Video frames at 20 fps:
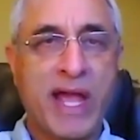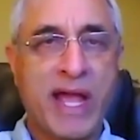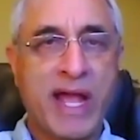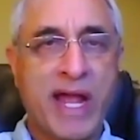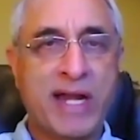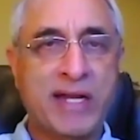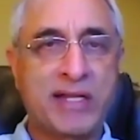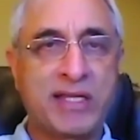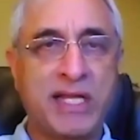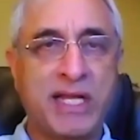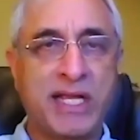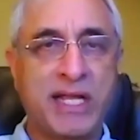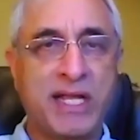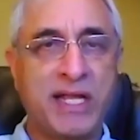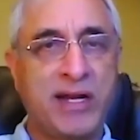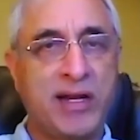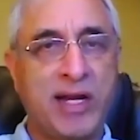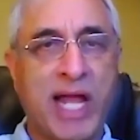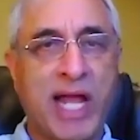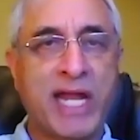at
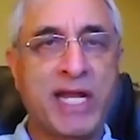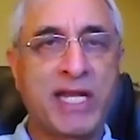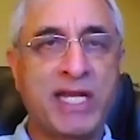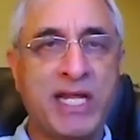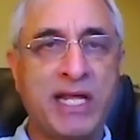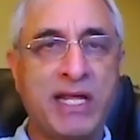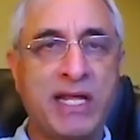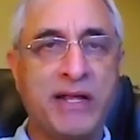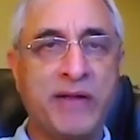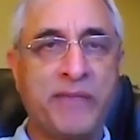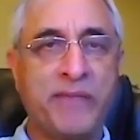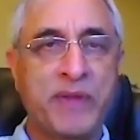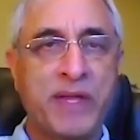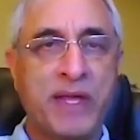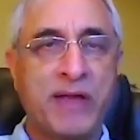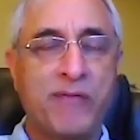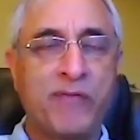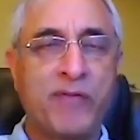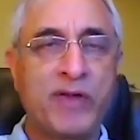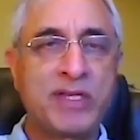the lighting
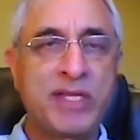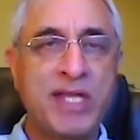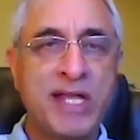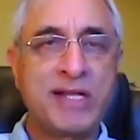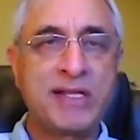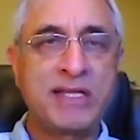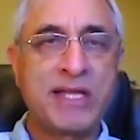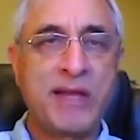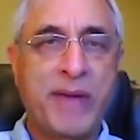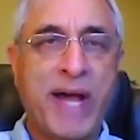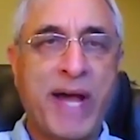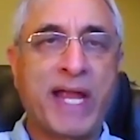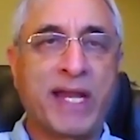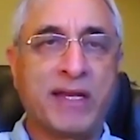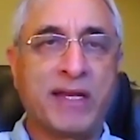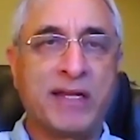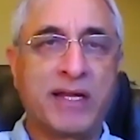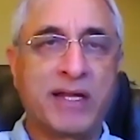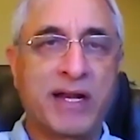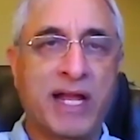within the
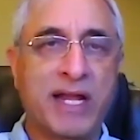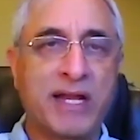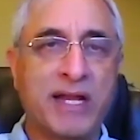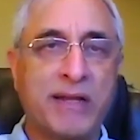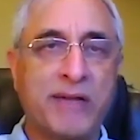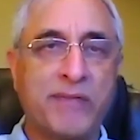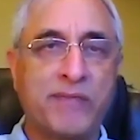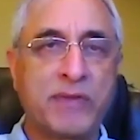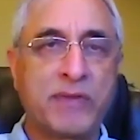mind, right?